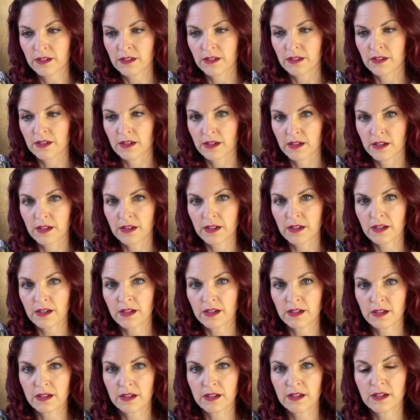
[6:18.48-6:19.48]
ha ha
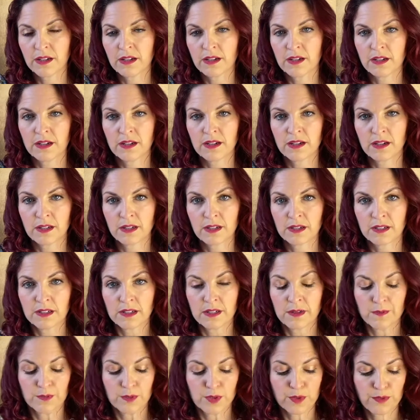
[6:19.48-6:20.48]
ha ha ha ha
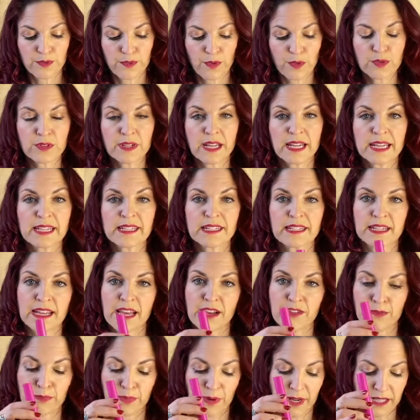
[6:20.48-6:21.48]
to phonate and
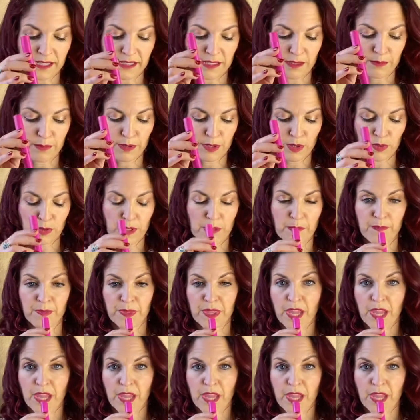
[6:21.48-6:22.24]
have breaks in between.